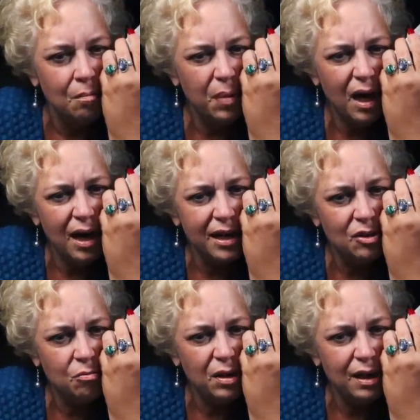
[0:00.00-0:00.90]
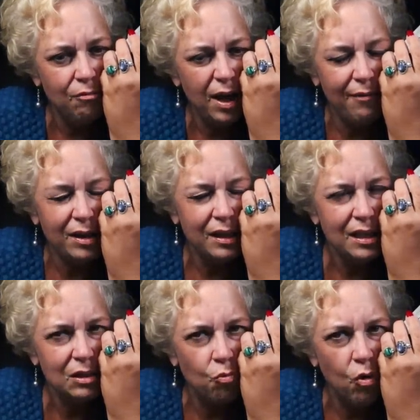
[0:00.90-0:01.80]
But I do believe we have at
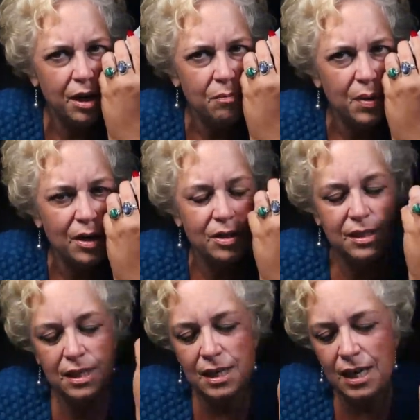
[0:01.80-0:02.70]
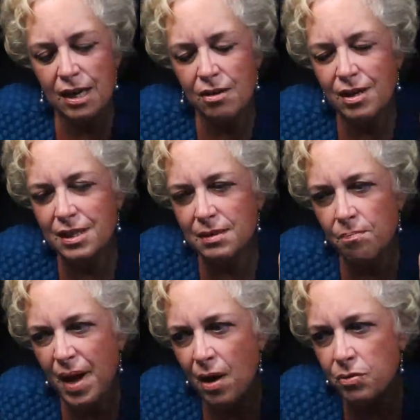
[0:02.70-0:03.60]
least one person here that is
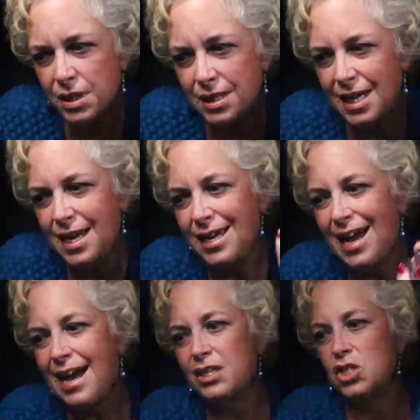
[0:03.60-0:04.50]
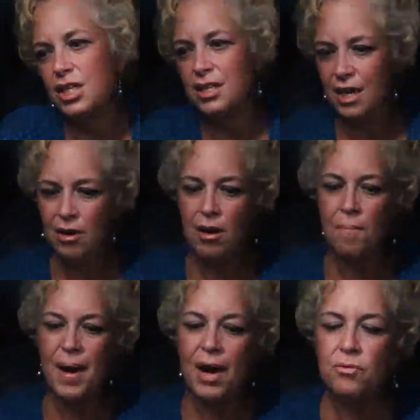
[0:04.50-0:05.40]
about to take action. They are
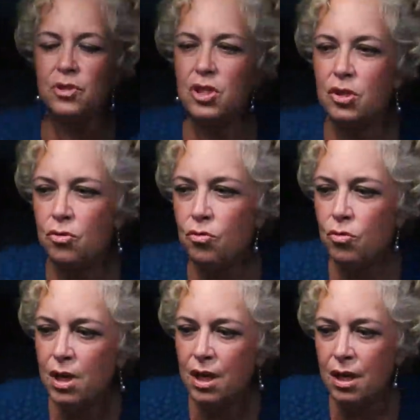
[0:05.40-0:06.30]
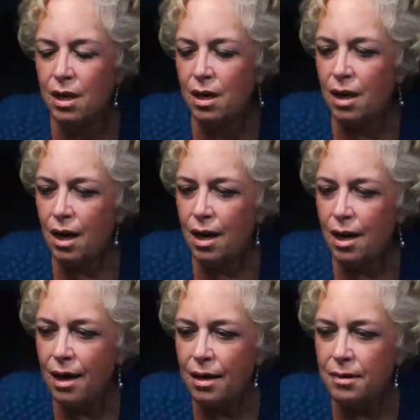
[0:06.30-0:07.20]
about to
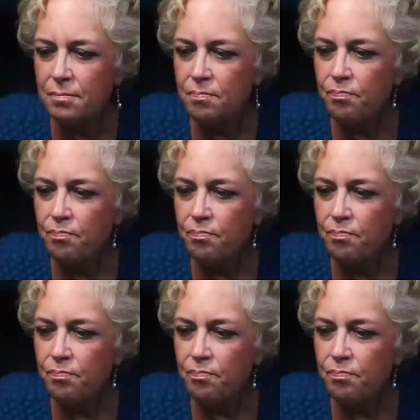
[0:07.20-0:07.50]
uh,